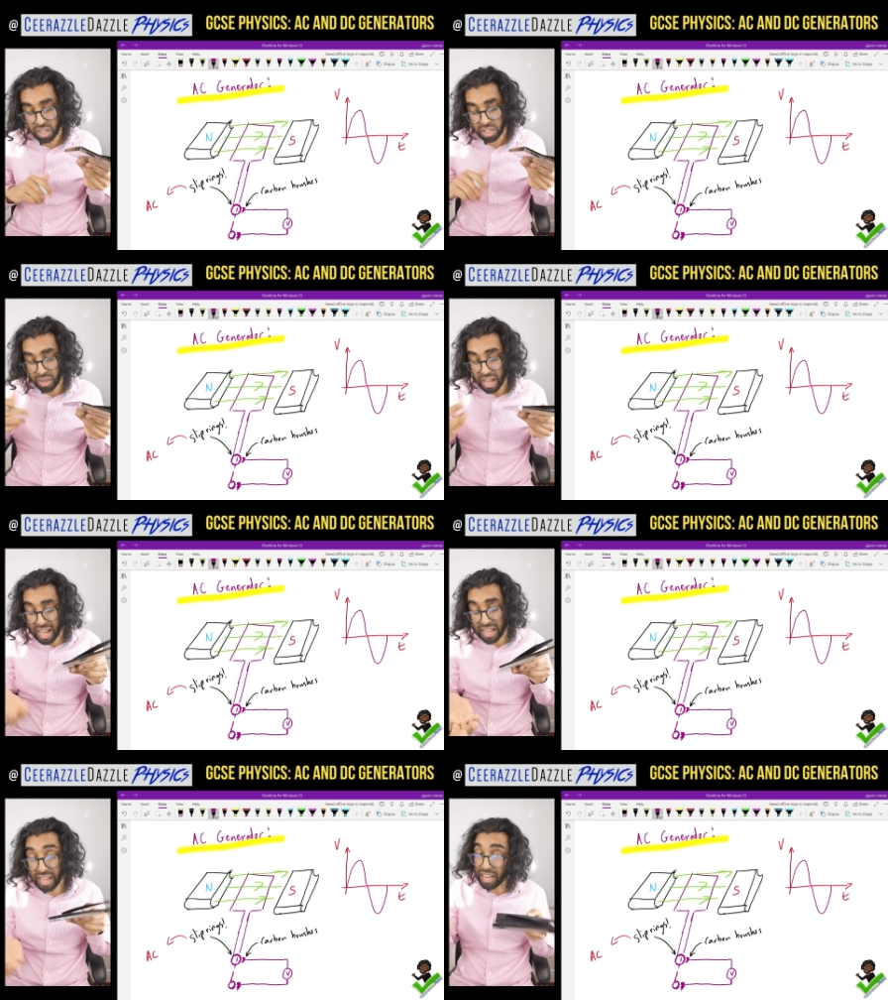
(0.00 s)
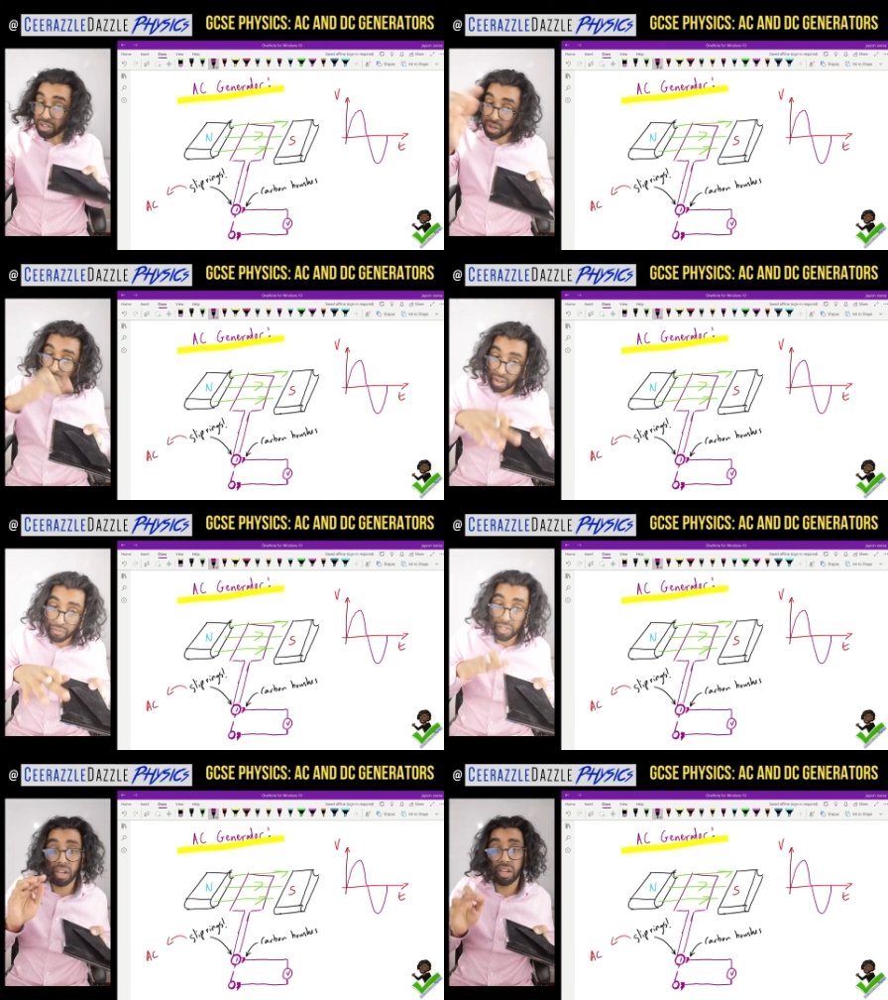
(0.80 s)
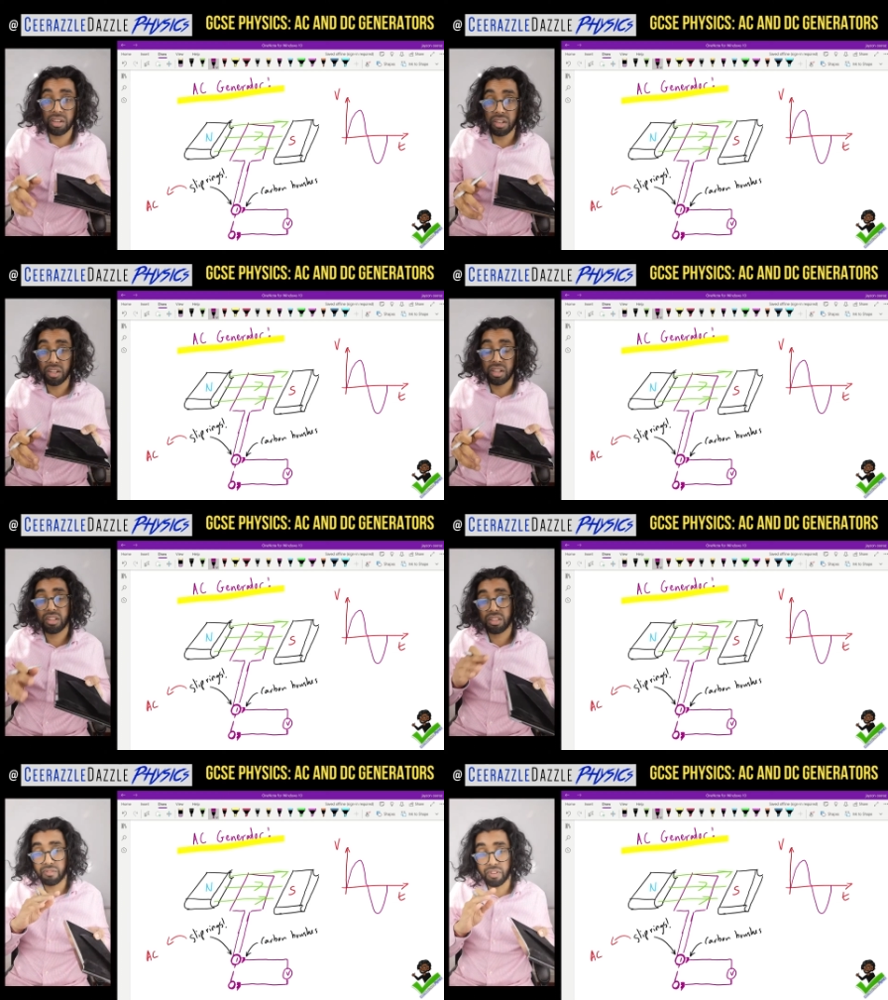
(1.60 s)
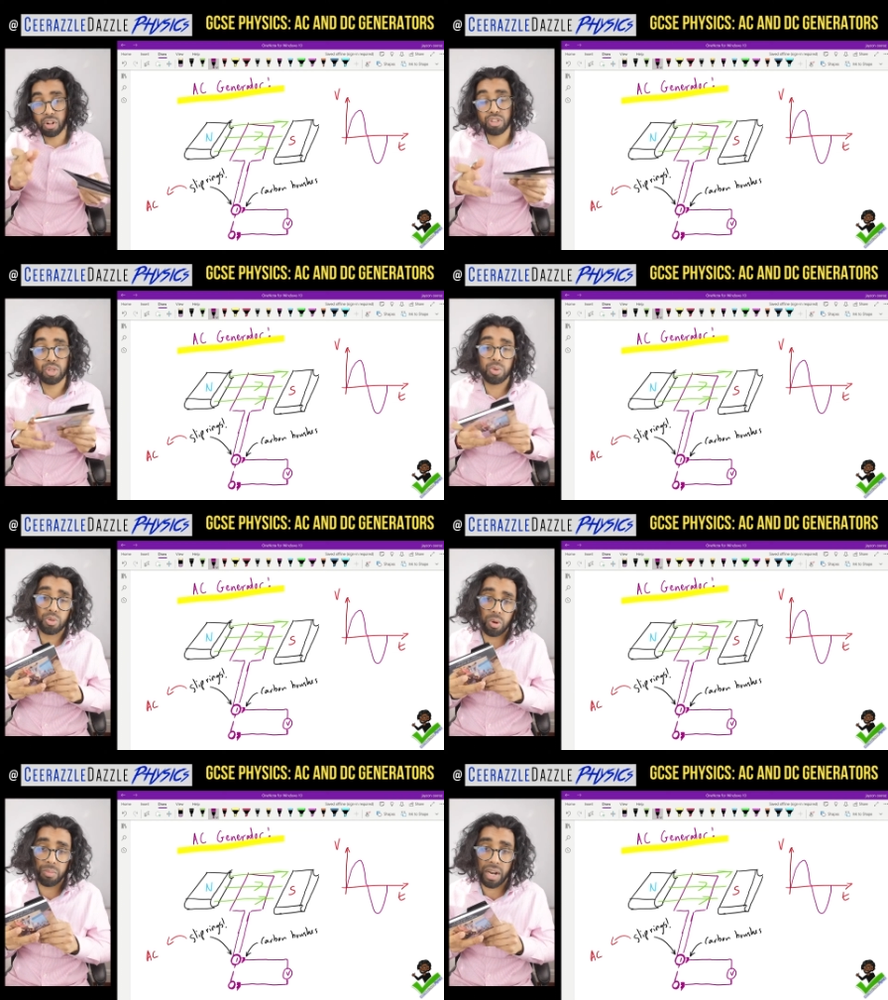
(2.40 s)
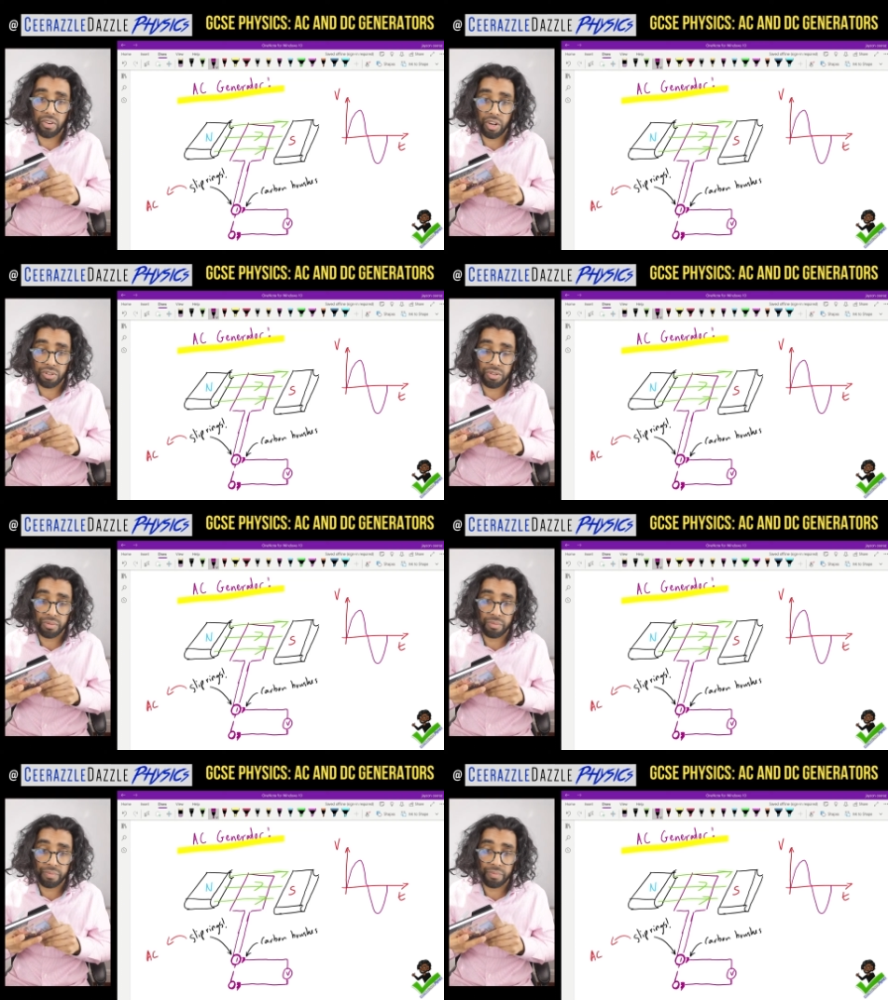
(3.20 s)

So at each half turn, the voltage will swap direction.